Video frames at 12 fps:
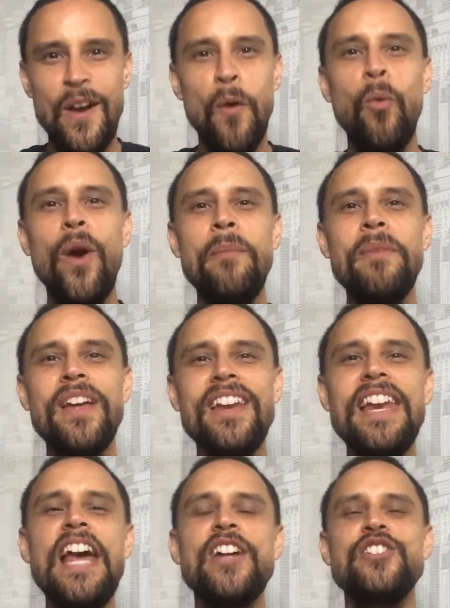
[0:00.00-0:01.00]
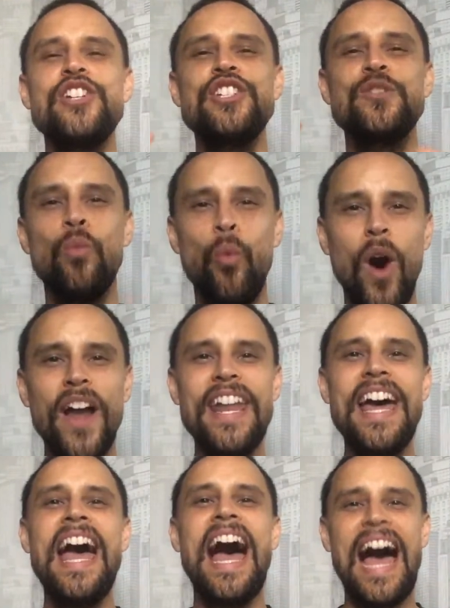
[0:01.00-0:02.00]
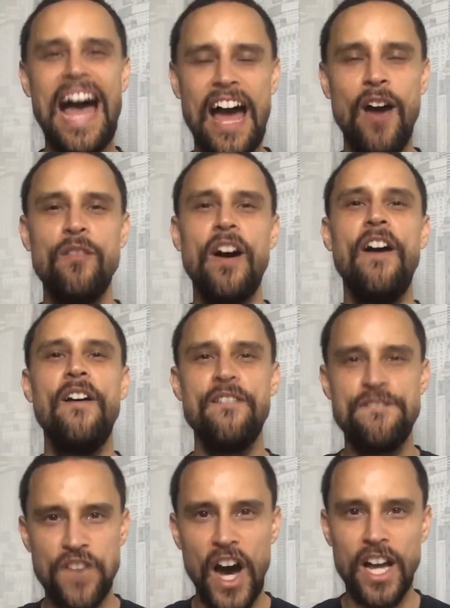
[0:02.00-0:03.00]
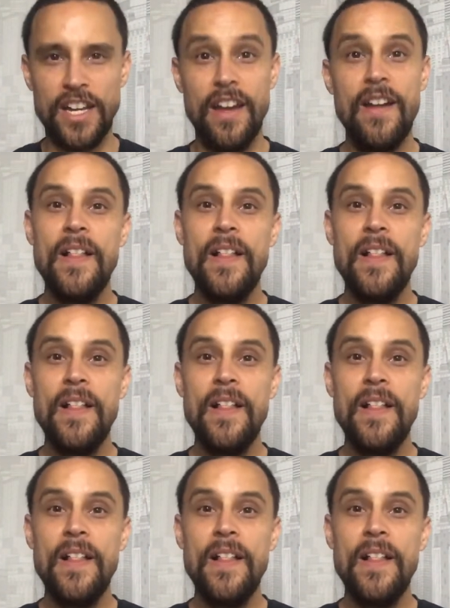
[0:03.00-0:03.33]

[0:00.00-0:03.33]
Women just want to have fun.